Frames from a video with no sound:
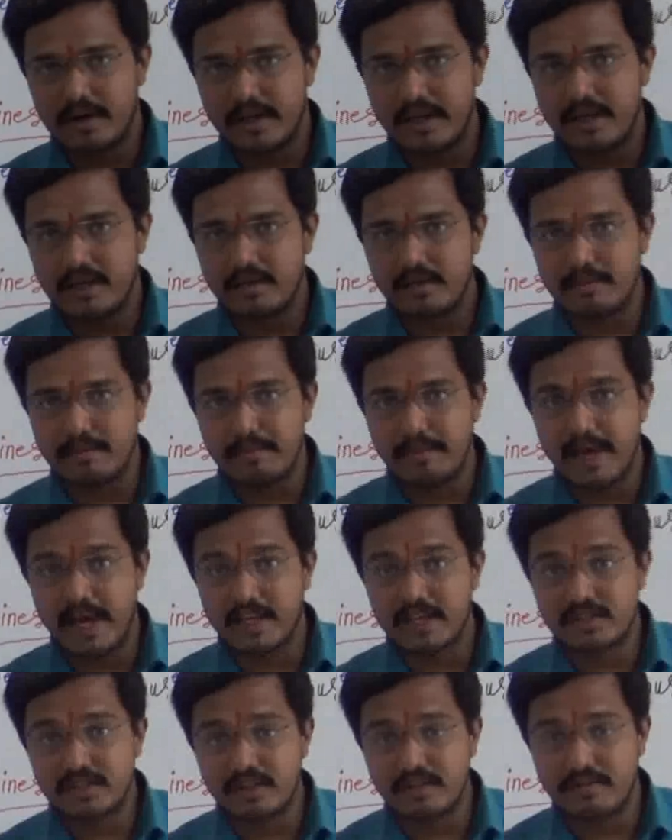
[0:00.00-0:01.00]
in
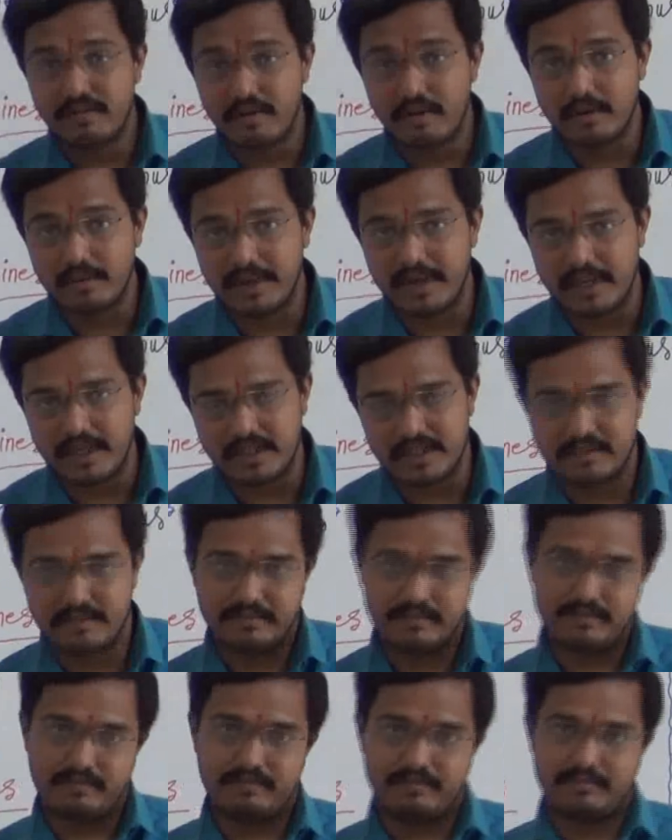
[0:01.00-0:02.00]
match the following.
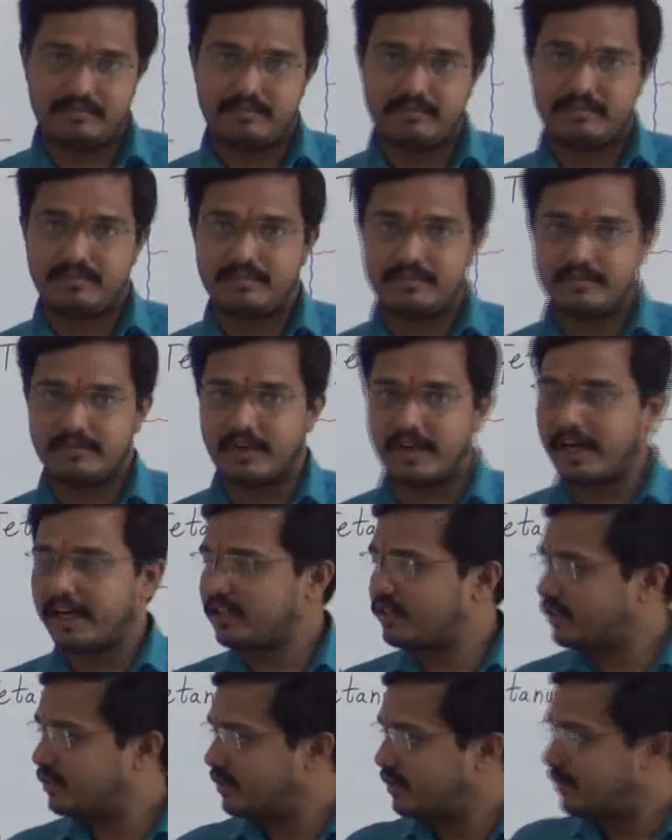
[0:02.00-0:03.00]

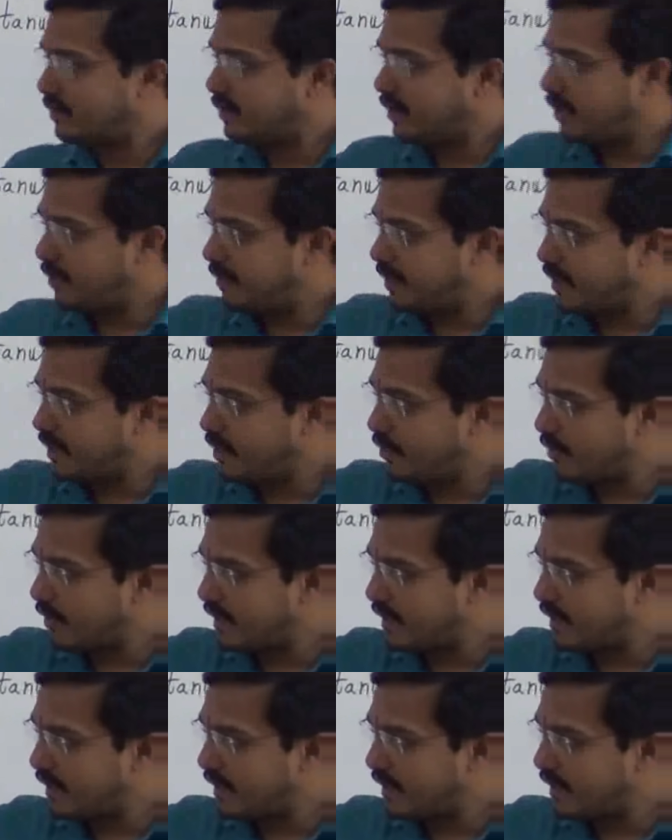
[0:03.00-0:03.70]
Right? They will give